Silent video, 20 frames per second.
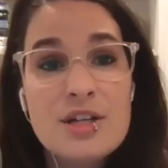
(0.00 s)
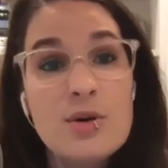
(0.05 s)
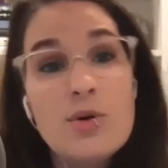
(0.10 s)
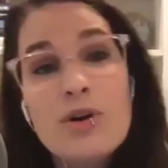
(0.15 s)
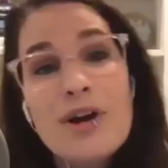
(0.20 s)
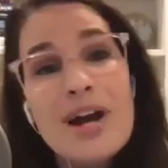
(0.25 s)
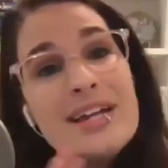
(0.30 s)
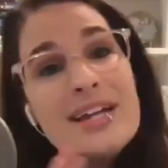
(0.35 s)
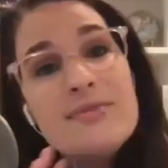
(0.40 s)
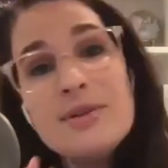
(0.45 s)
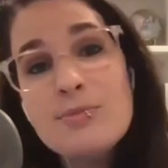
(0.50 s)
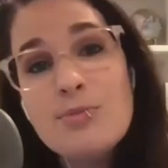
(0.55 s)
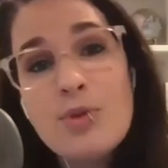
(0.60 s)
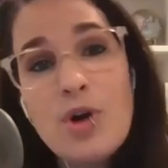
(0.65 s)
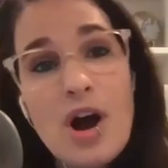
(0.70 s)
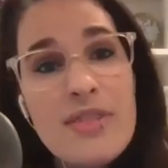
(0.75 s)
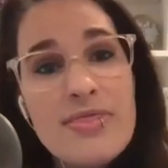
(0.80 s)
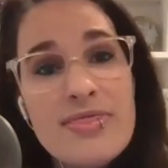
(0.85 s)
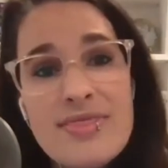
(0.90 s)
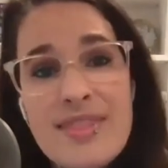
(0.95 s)
Or I'd even
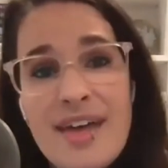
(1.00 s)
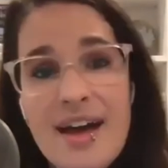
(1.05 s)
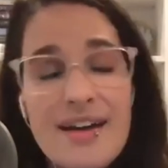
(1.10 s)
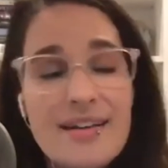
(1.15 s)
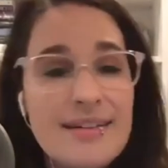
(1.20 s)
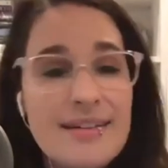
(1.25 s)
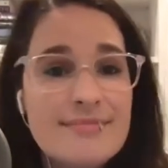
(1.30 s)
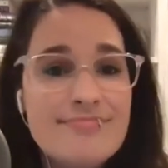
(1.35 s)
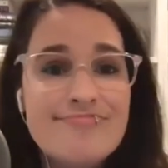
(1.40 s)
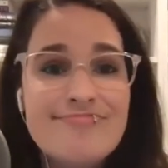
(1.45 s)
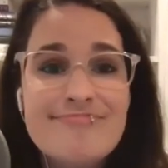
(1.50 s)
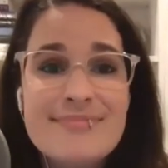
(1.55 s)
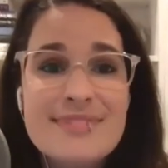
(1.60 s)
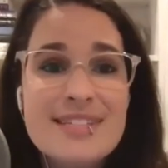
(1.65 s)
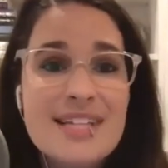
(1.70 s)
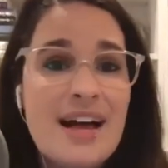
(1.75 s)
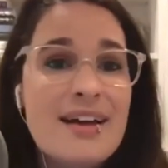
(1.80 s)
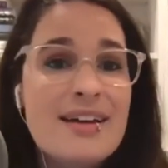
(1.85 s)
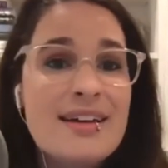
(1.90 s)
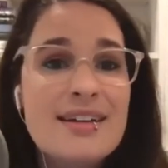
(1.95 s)
broaden that in
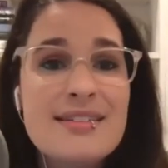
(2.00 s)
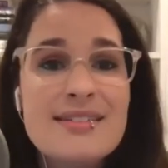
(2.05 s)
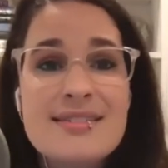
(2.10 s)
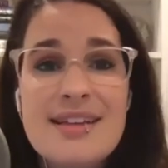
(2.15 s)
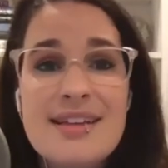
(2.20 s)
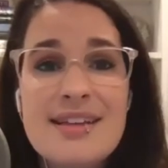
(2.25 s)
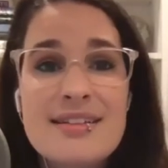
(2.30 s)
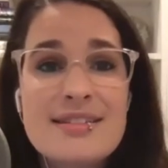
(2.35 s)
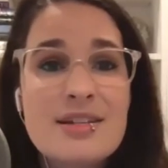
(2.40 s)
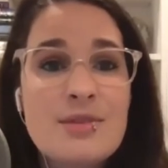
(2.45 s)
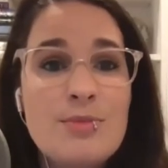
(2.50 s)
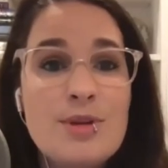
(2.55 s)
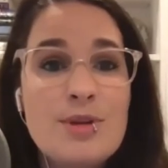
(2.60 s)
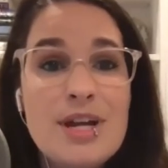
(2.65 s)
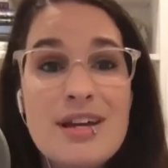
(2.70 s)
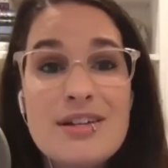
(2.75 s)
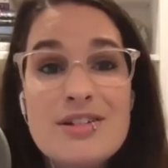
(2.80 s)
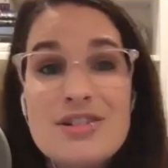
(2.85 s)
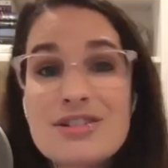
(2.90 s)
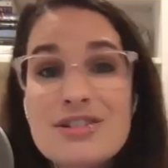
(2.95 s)
science
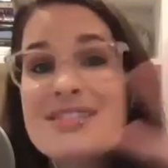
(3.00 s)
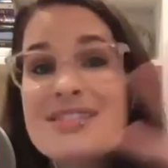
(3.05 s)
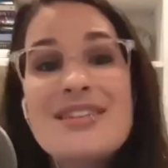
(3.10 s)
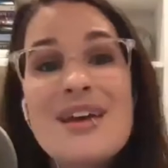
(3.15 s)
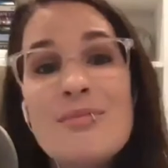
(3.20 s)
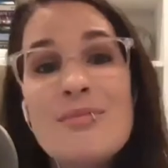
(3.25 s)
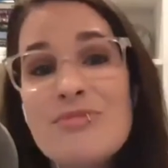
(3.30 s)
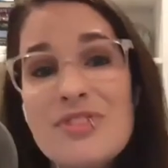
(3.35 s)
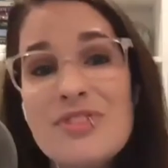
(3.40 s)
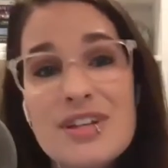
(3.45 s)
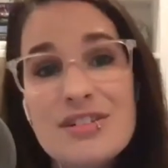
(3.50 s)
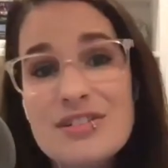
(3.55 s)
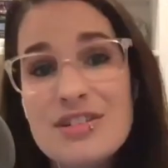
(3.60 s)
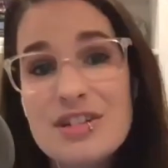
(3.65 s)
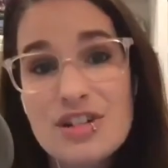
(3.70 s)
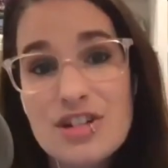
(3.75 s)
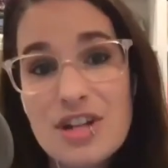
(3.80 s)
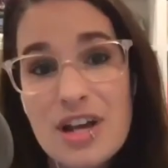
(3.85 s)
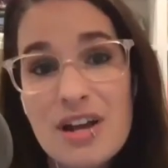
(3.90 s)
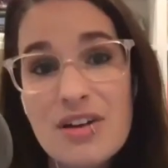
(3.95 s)
communication, STEM fields
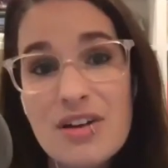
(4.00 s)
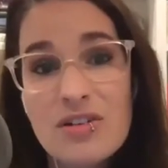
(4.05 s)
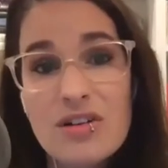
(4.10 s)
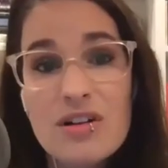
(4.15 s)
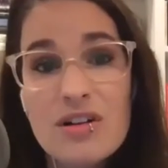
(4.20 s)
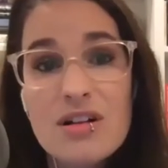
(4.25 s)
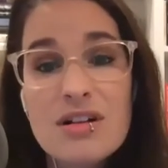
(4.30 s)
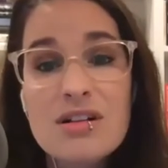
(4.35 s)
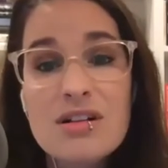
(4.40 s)
in general.